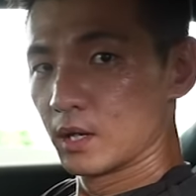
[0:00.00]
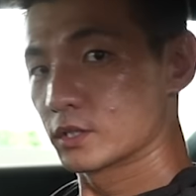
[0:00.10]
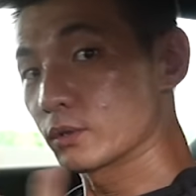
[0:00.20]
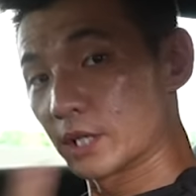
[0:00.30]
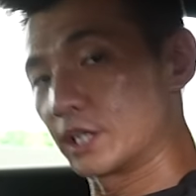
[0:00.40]

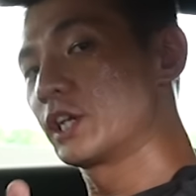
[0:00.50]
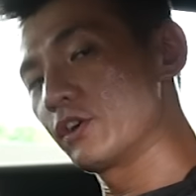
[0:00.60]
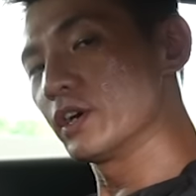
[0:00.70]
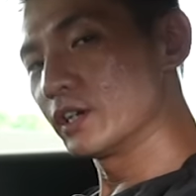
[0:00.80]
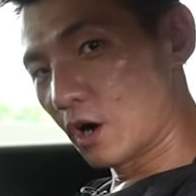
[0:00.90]
So the
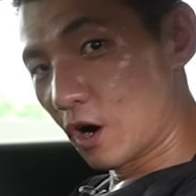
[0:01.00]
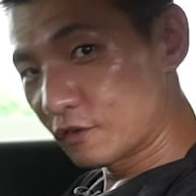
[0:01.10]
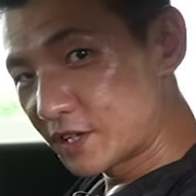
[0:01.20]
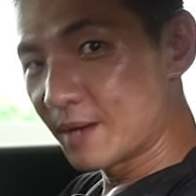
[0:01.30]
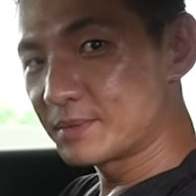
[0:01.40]
interior
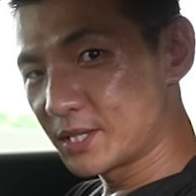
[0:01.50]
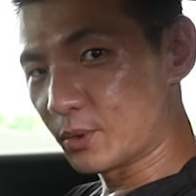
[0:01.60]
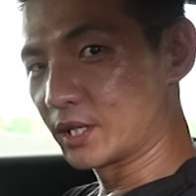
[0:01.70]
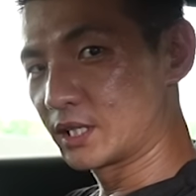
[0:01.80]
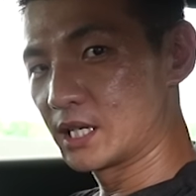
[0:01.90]
of the
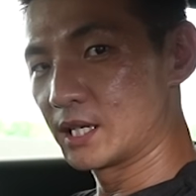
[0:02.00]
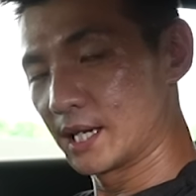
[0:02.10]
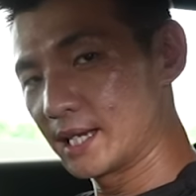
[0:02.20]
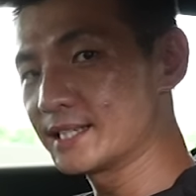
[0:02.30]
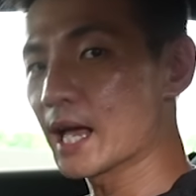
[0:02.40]

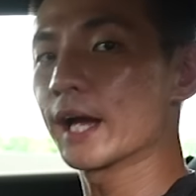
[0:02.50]
MC20 is